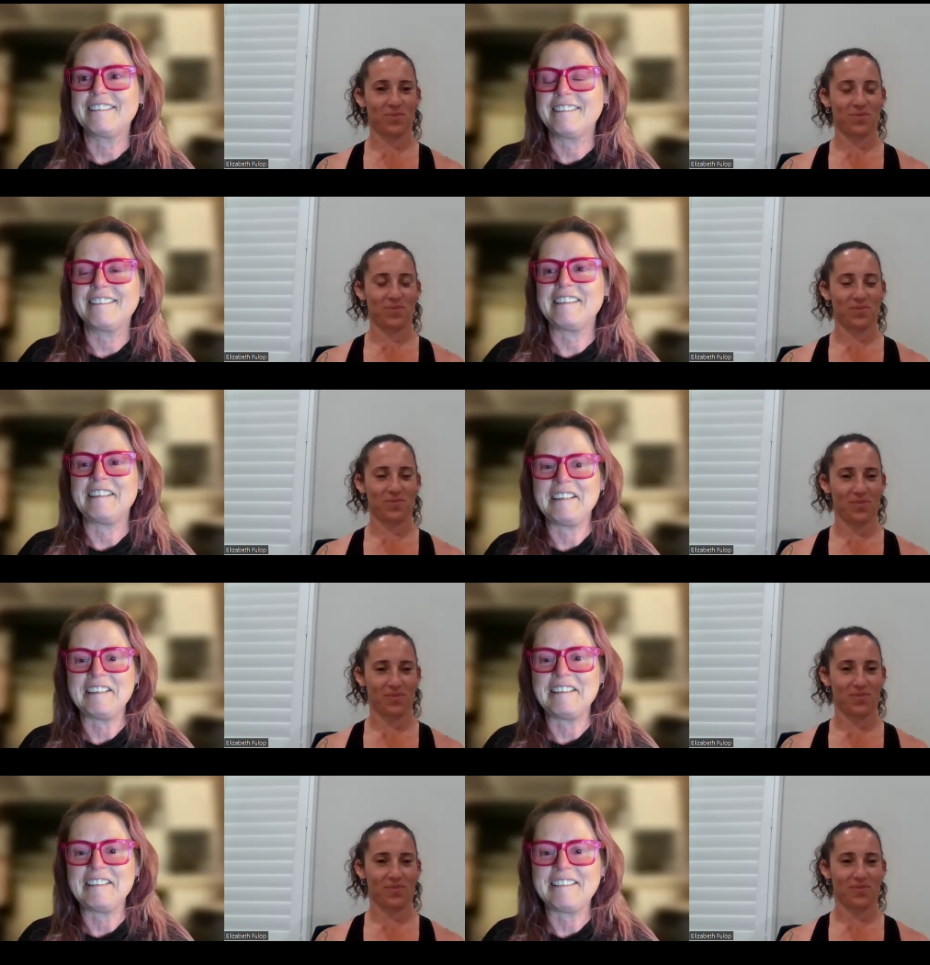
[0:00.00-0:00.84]

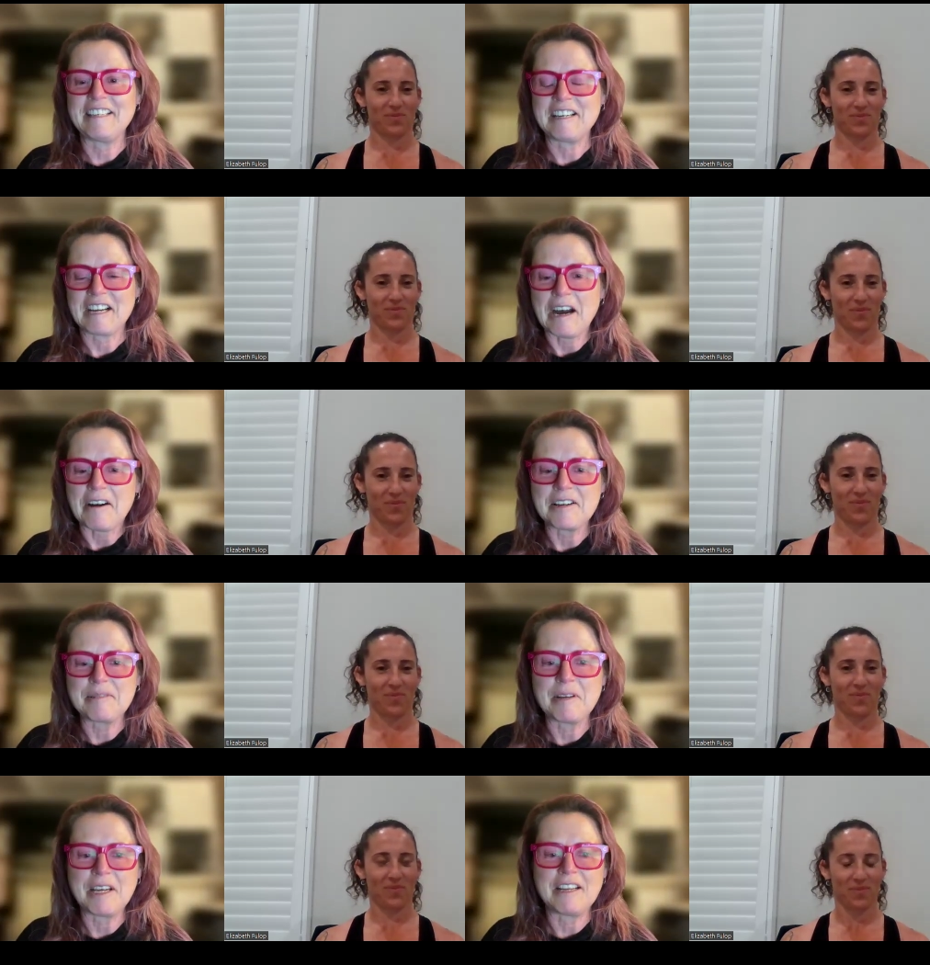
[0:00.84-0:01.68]
Speaker 1: the the
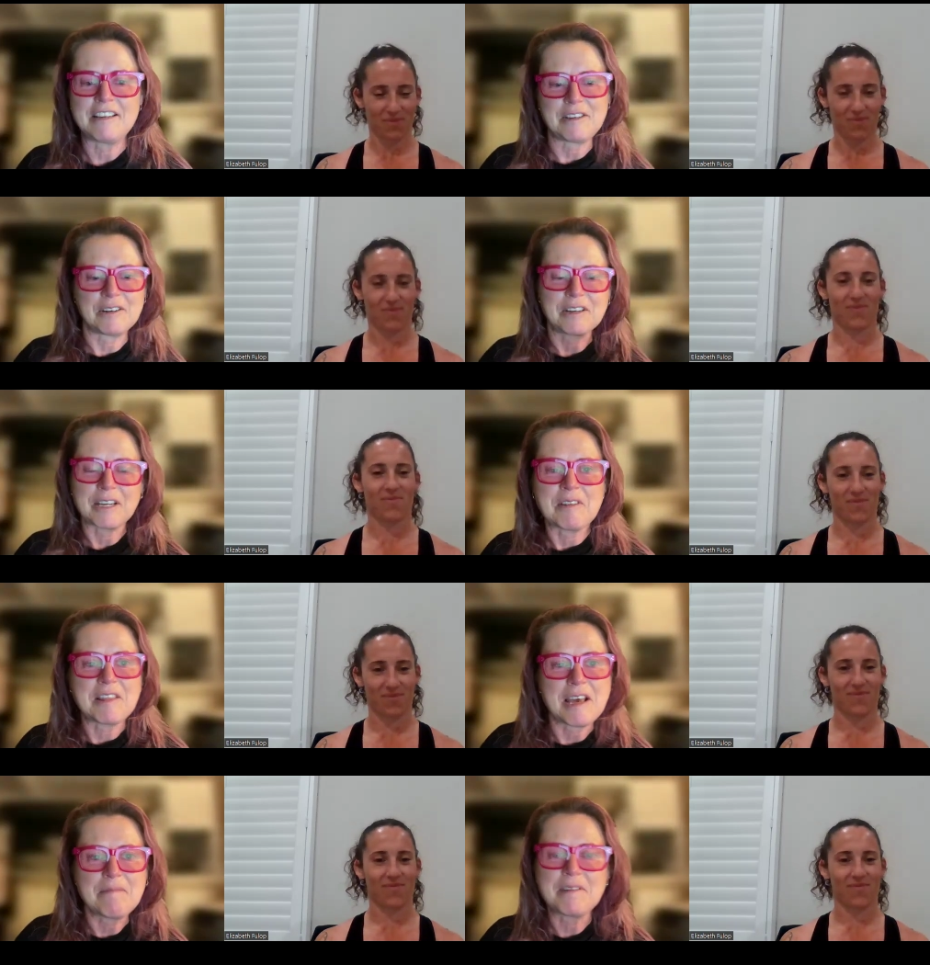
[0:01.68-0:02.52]
encouragement you're
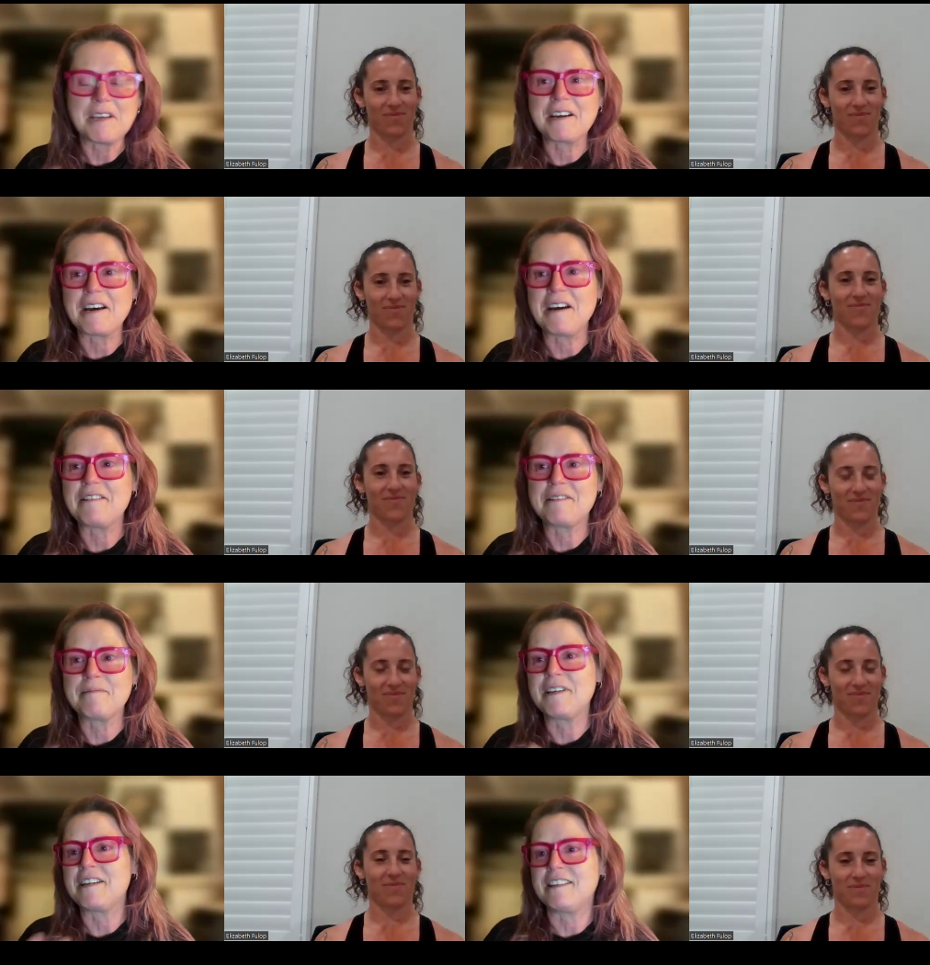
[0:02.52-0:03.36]
giving them the
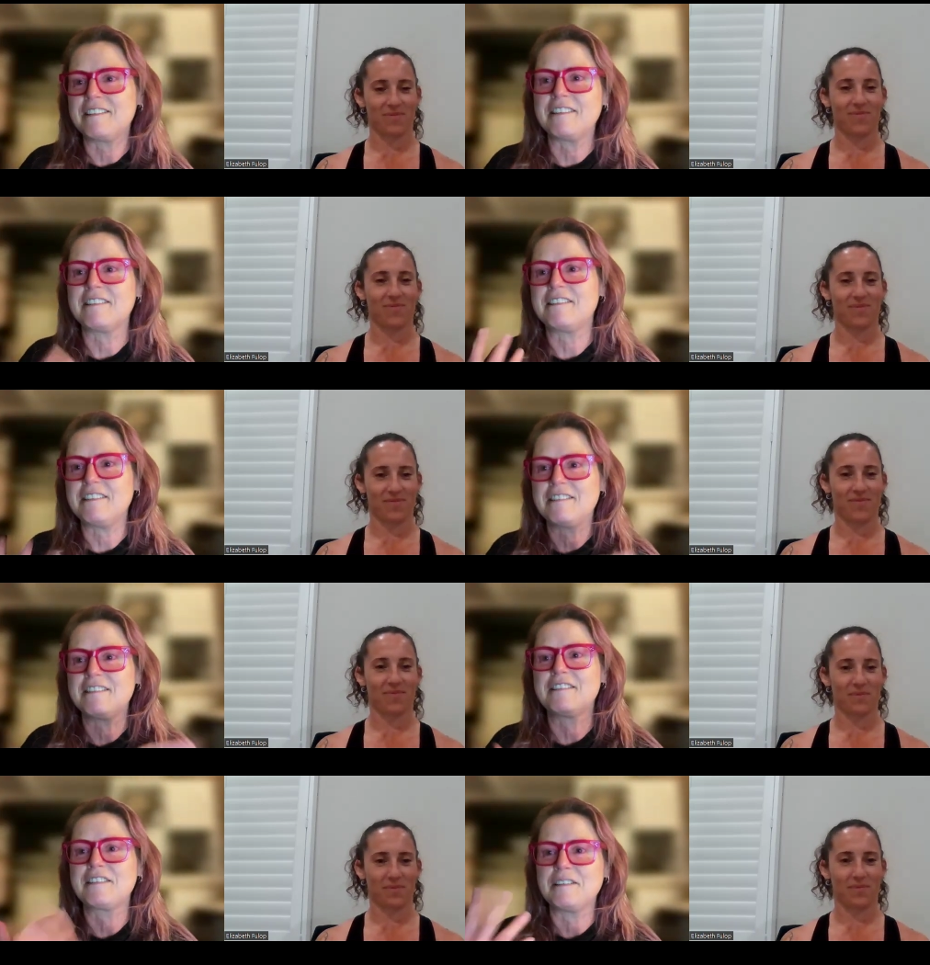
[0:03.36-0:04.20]
encouragement it's just
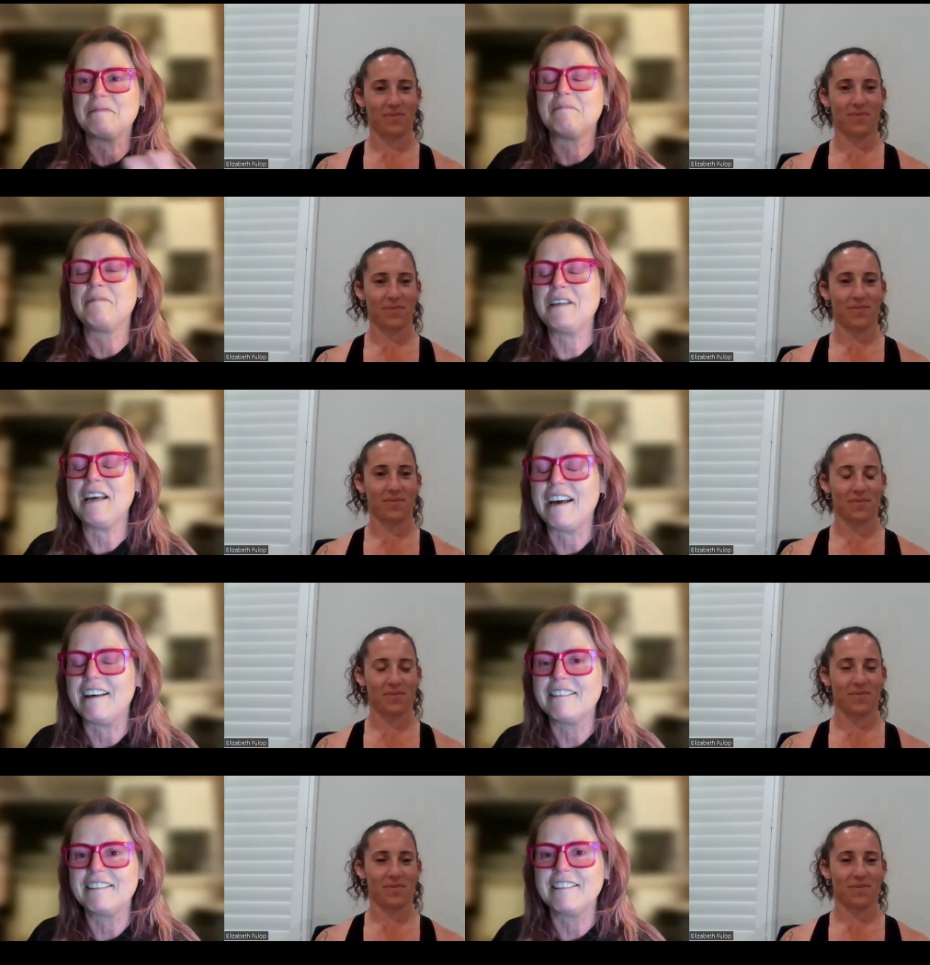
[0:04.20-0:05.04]
it's just a
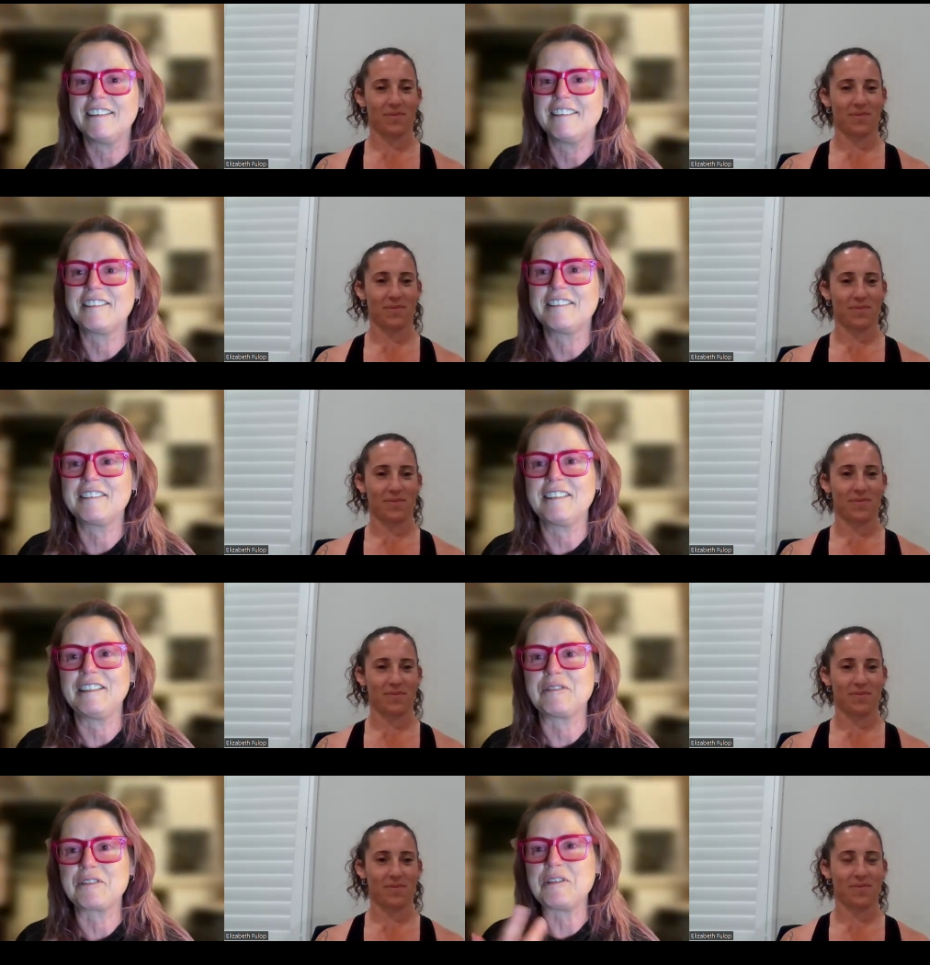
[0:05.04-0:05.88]
yeah it's a
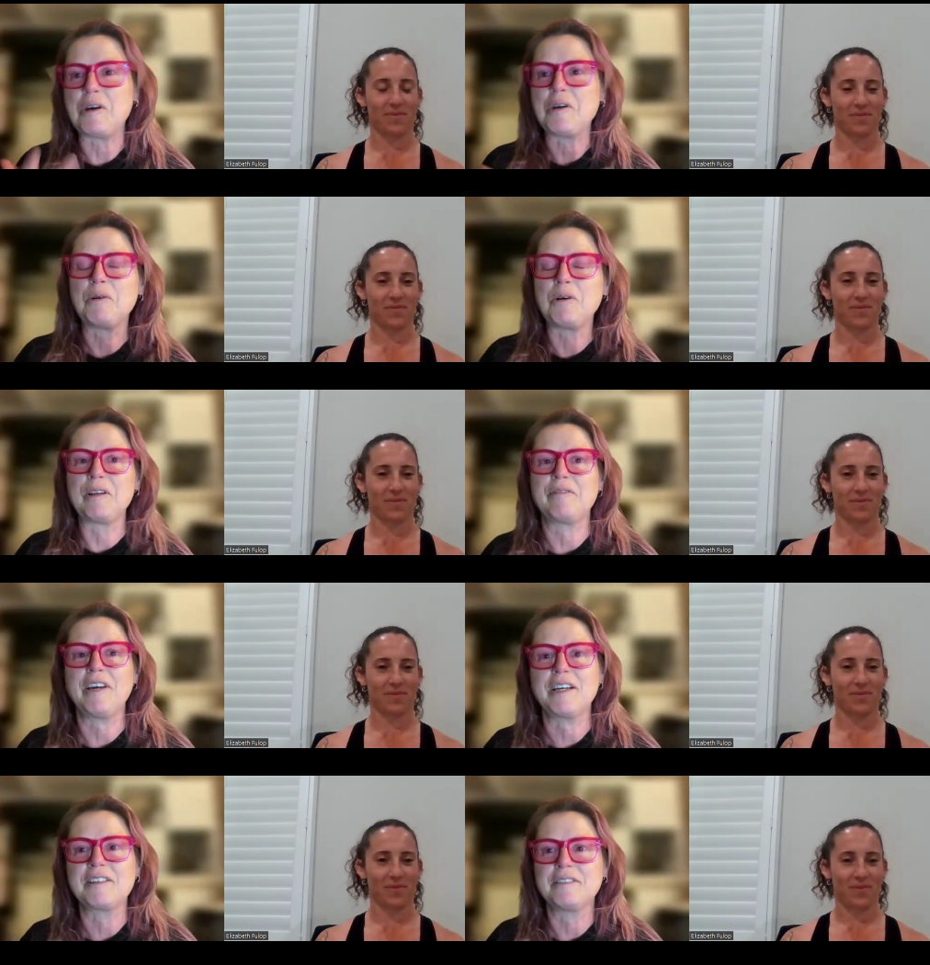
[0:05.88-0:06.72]
little snowball
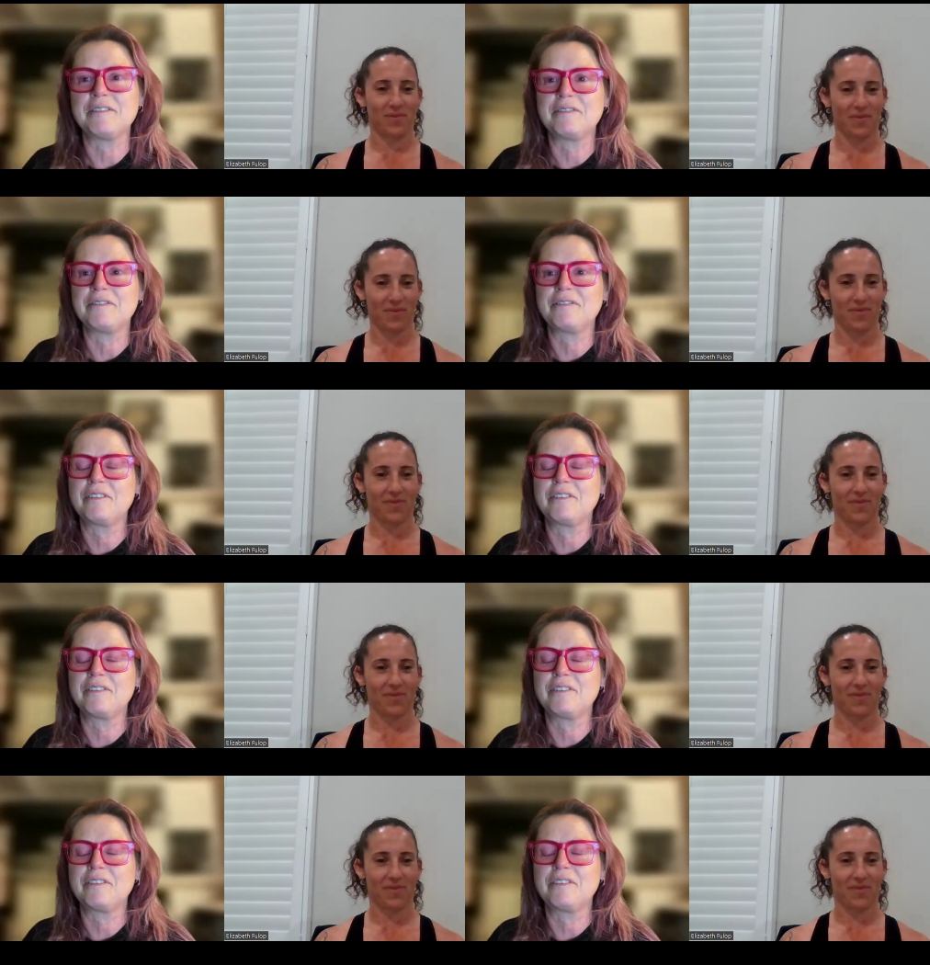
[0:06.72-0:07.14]
effect of